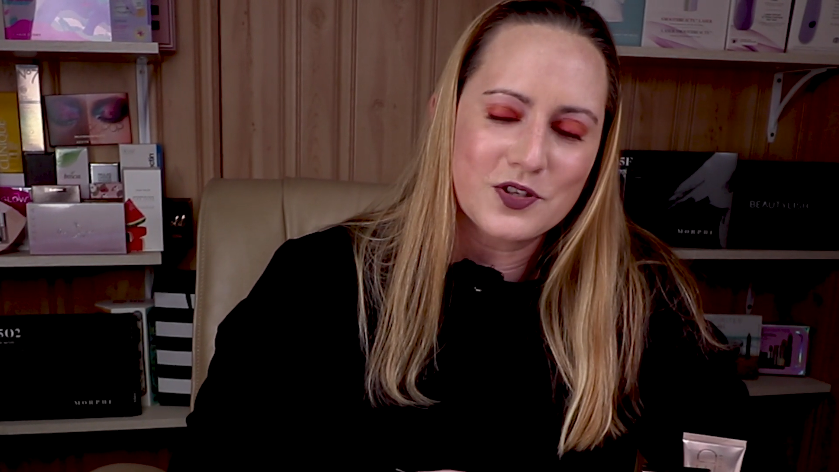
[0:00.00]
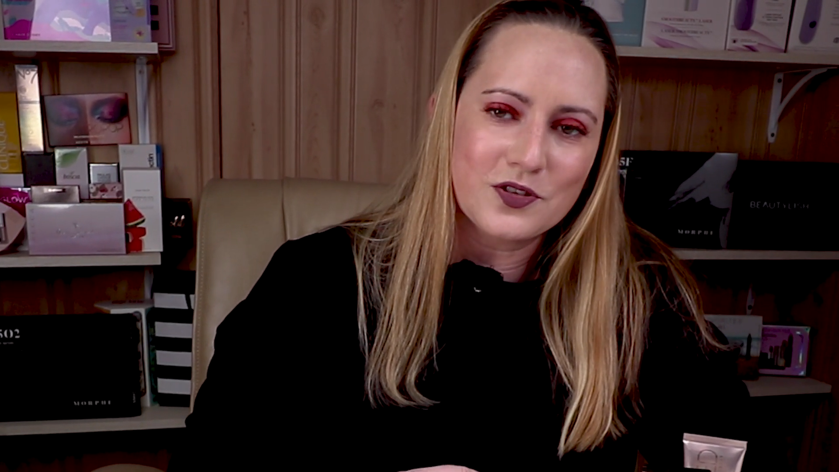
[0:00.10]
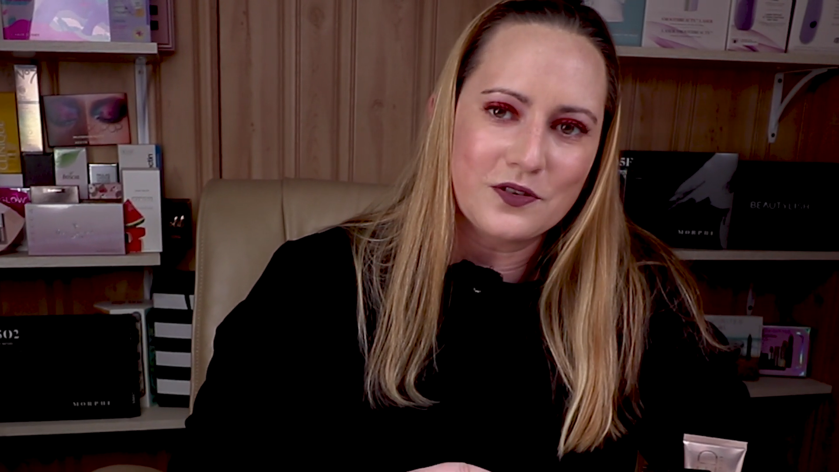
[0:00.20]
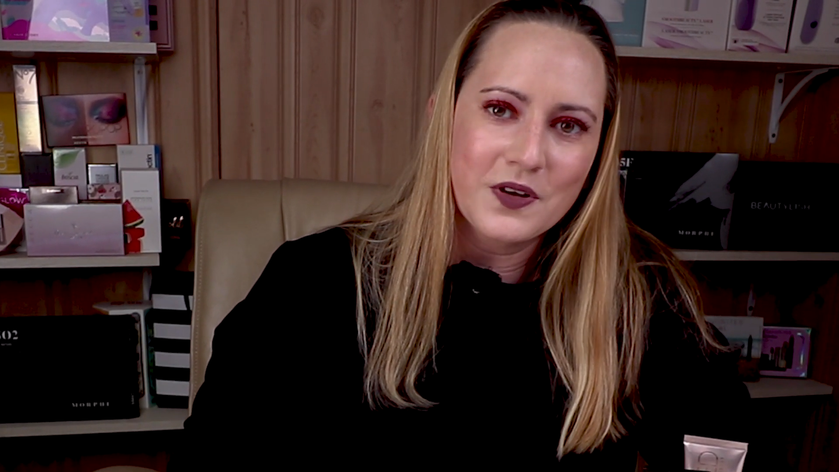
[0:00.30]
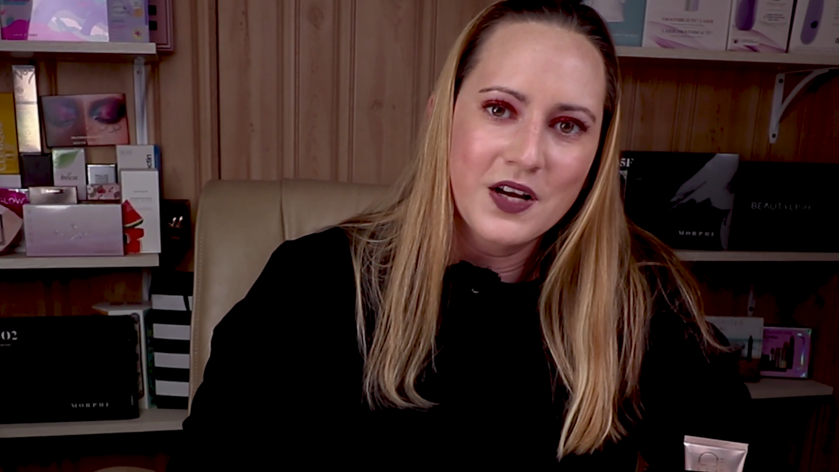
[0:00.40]

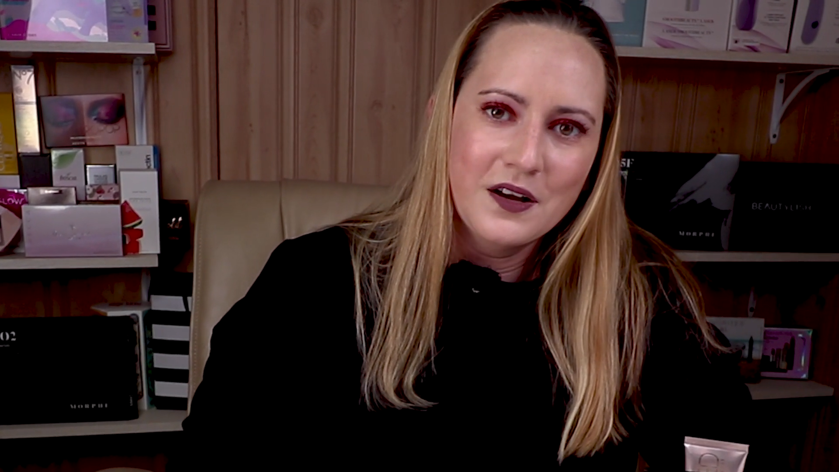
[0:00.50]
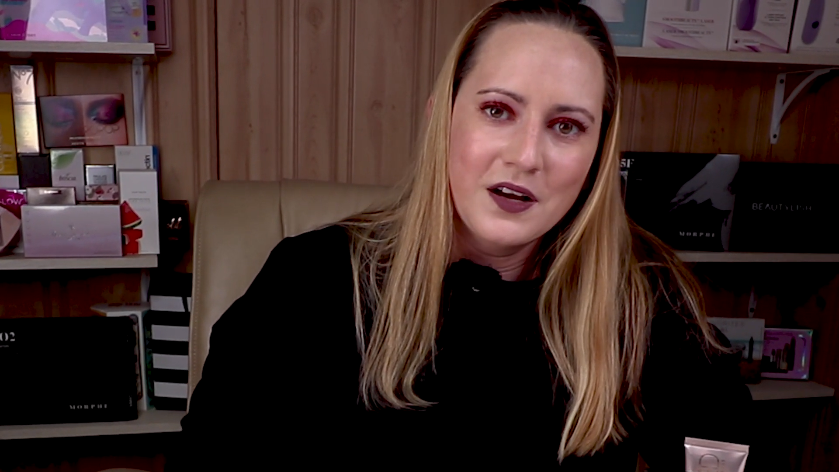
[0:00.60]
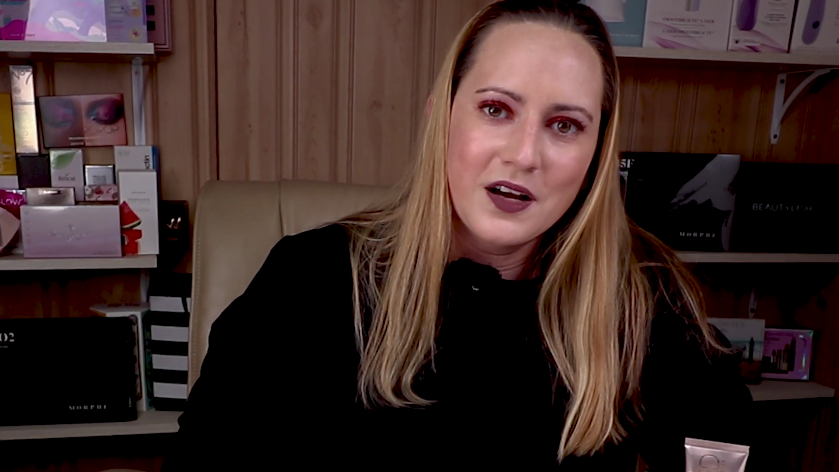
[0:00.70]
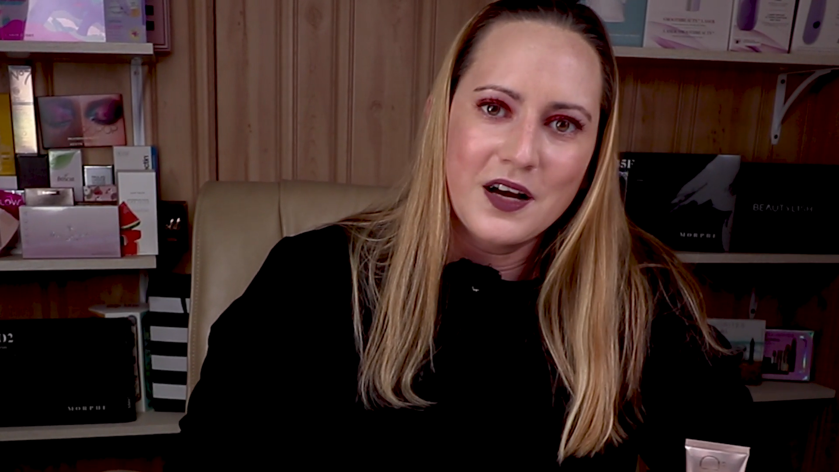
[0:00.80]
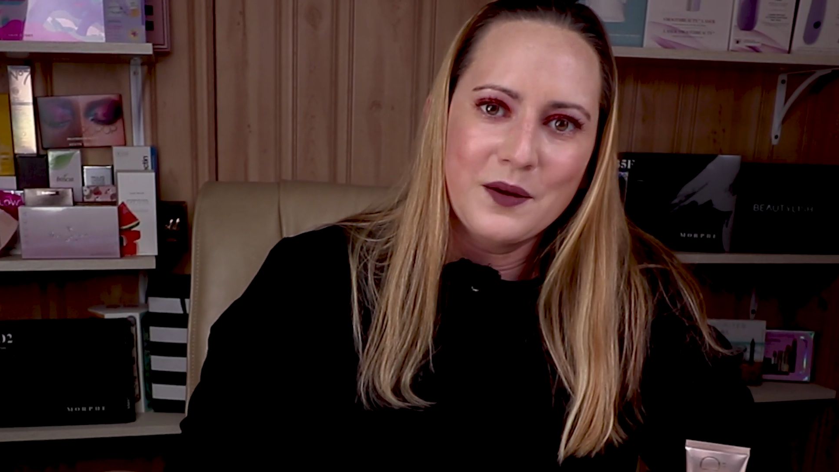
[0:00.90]
So
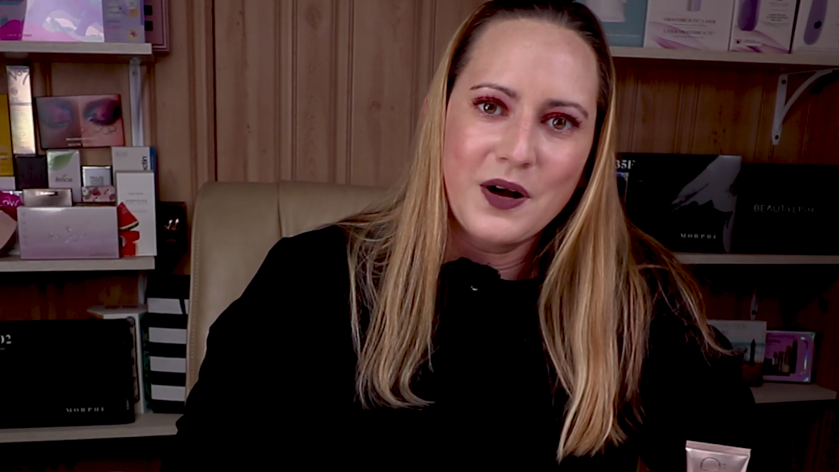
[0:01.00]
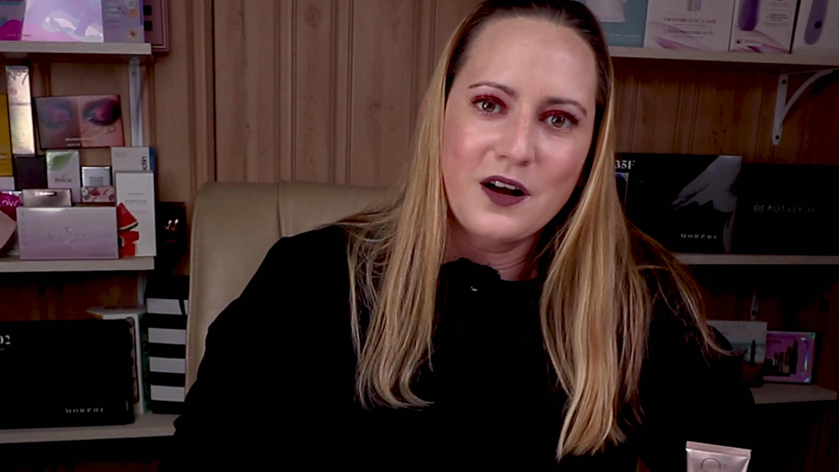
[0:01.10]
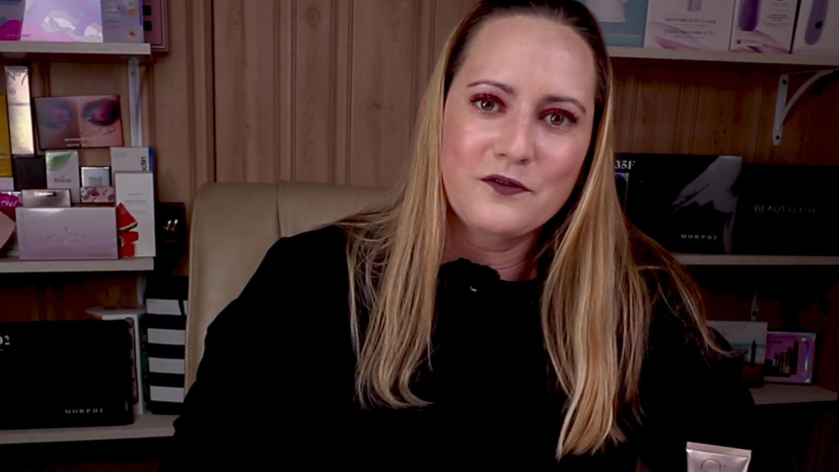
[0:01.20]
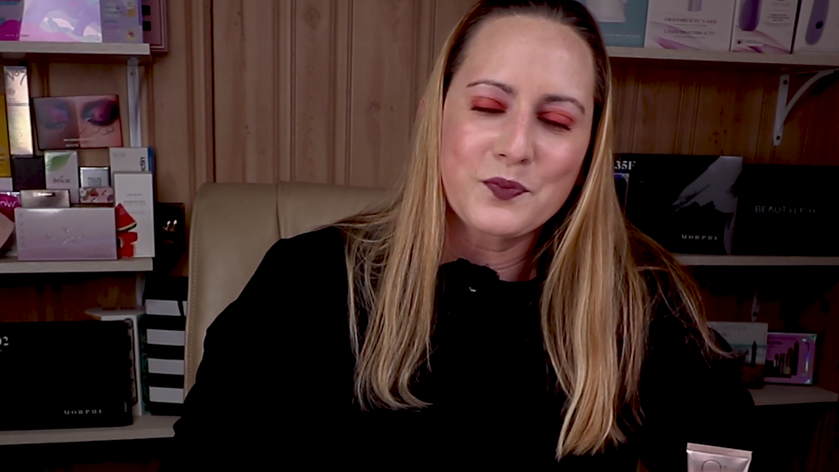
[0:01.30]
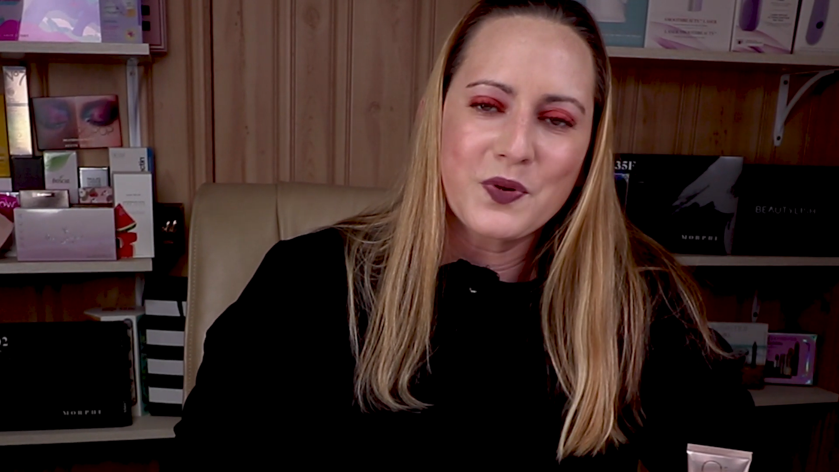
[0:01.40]
all the